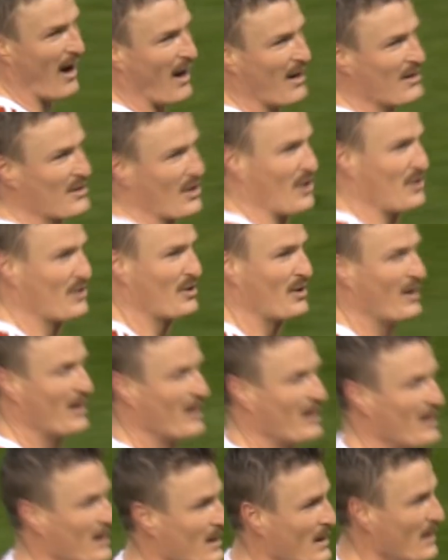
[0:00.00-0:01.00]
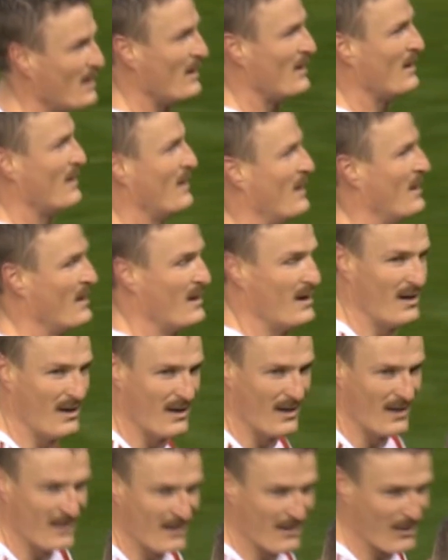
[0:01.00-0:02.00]
You know, at the back for us, they
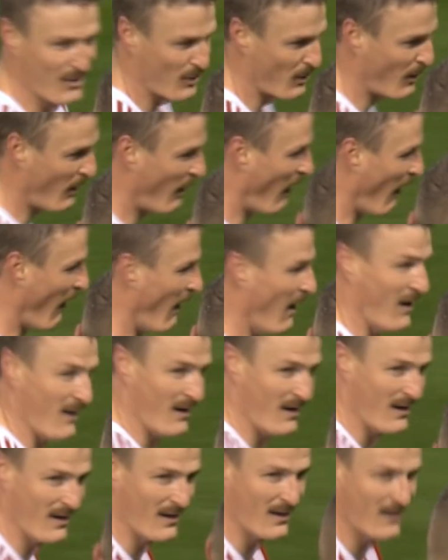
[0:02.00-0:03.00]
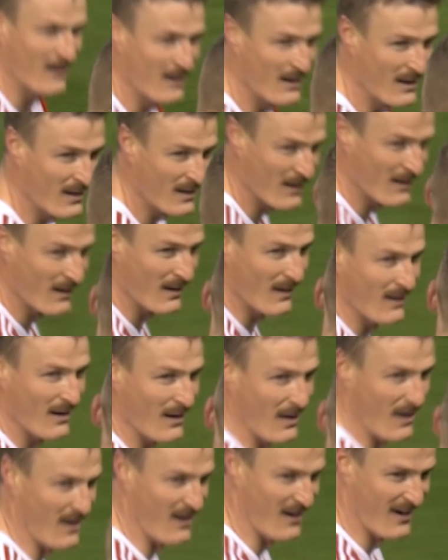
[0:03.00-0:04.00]
were the last line, if you
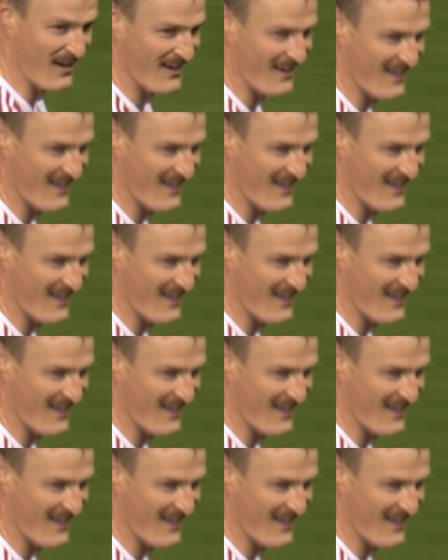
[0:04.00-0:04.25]
like, and it